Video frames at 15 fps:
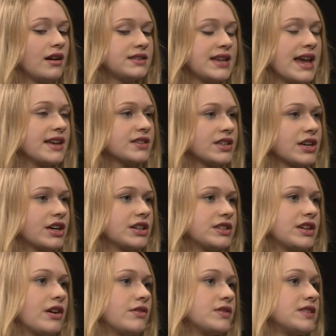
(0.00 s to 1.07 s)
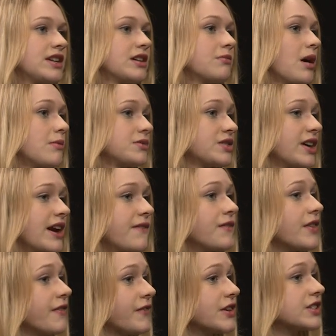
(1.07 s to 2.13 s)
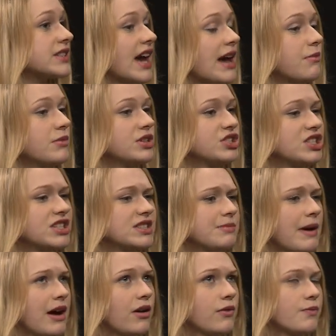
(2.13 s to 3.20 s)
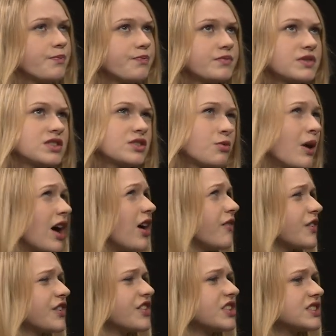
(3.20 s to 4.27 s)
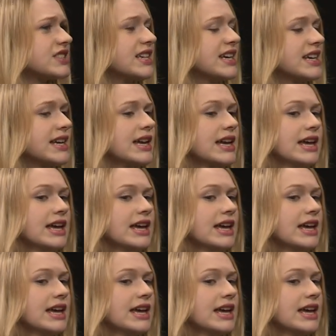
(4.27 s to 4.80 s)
takes her to go see her mom's grave for the first time when she's about 12 or 13.